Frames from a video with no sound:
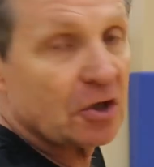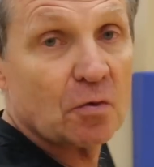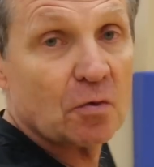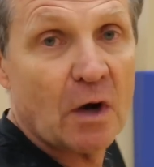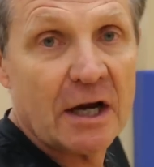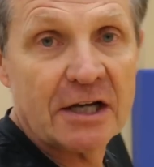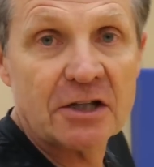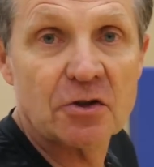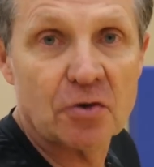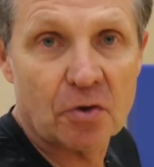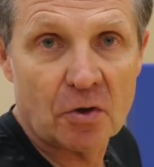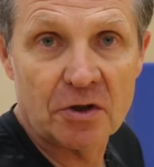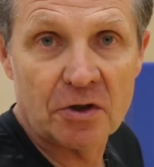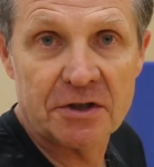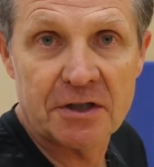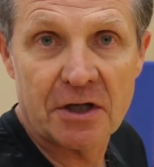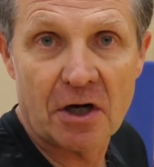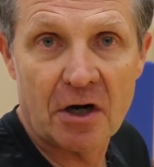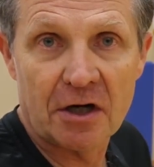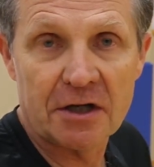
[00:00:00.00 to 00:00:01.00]
right toward
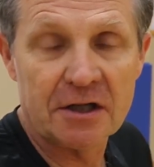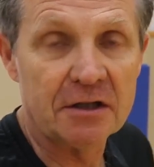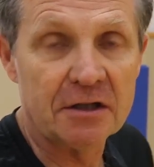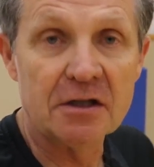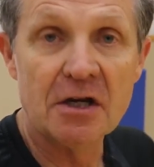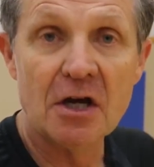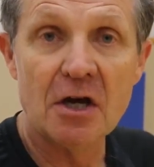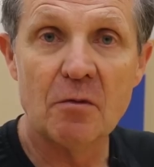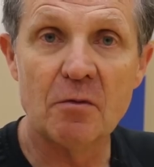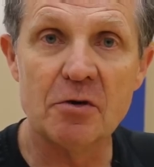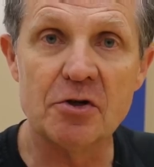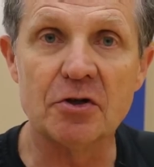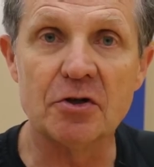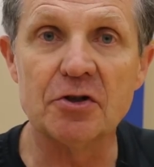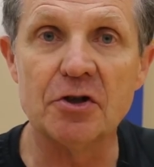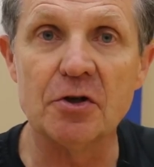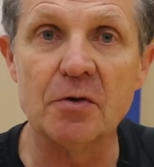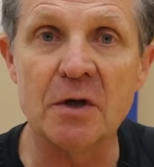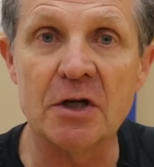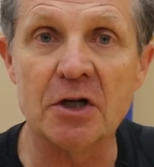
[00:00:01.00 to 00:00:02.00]
target. When you're
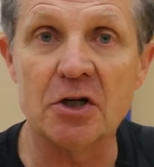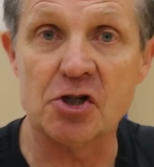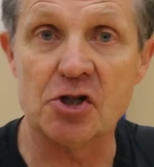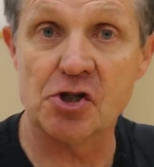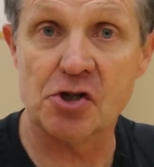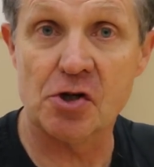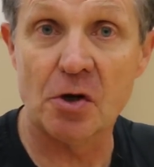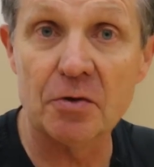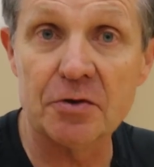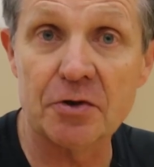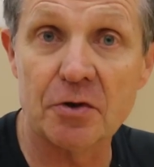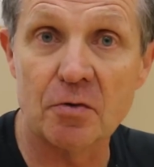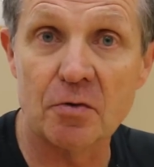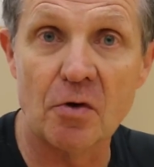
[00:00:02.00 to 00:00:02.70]
doing a shoulder